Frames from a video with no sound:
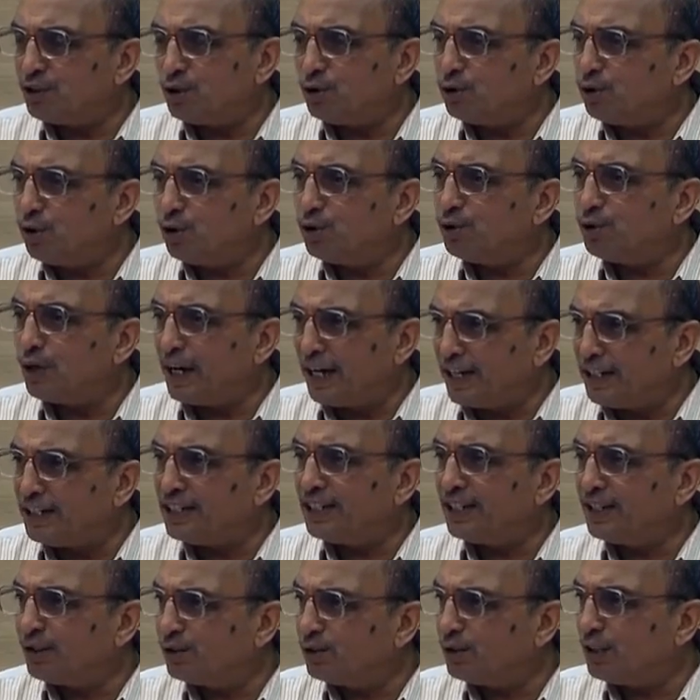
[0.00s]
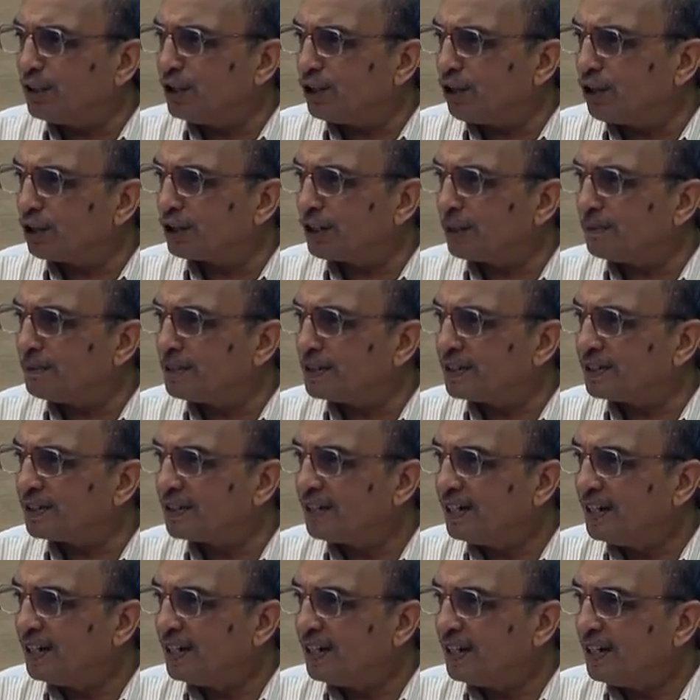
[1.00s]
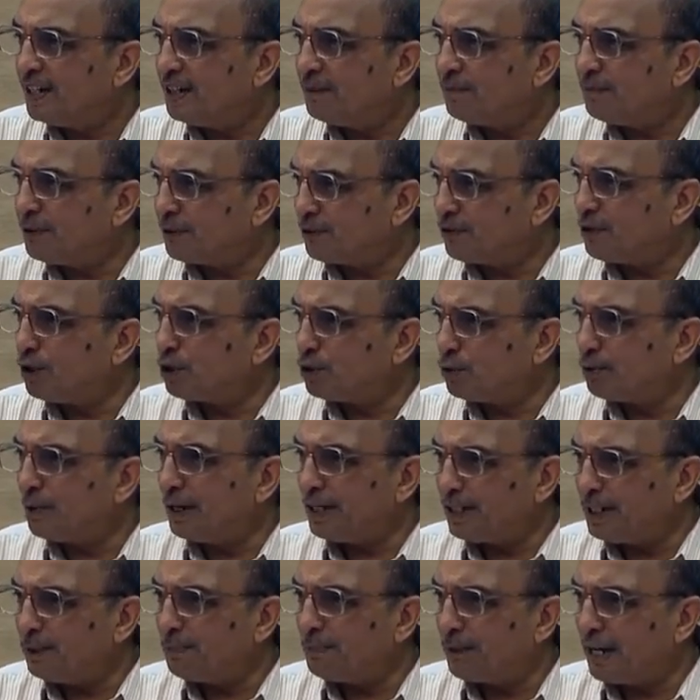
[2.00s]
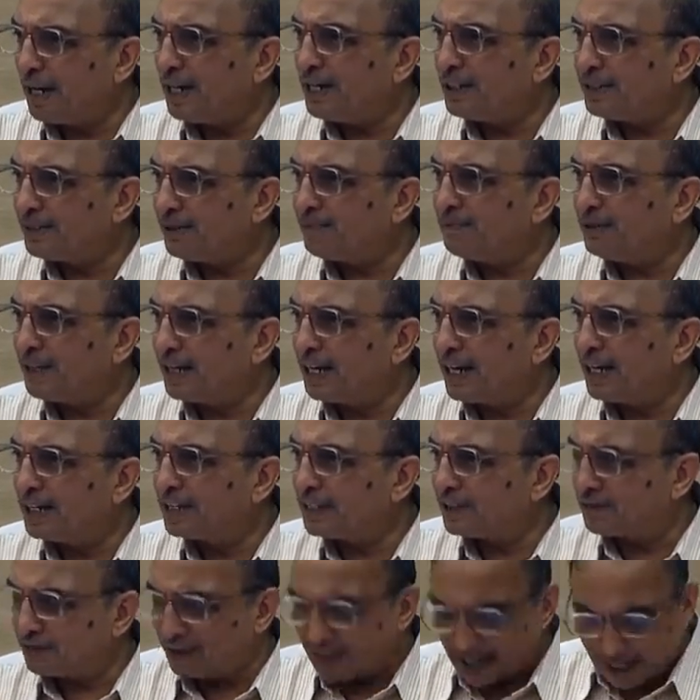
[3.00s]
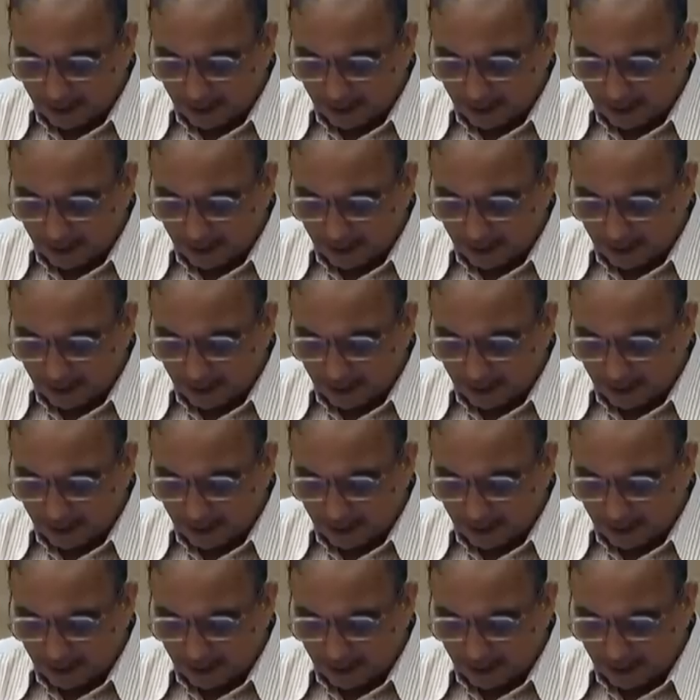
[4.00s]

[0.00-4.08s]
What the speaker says: You don't do addition using log tables, but if you have to multiply, something like this will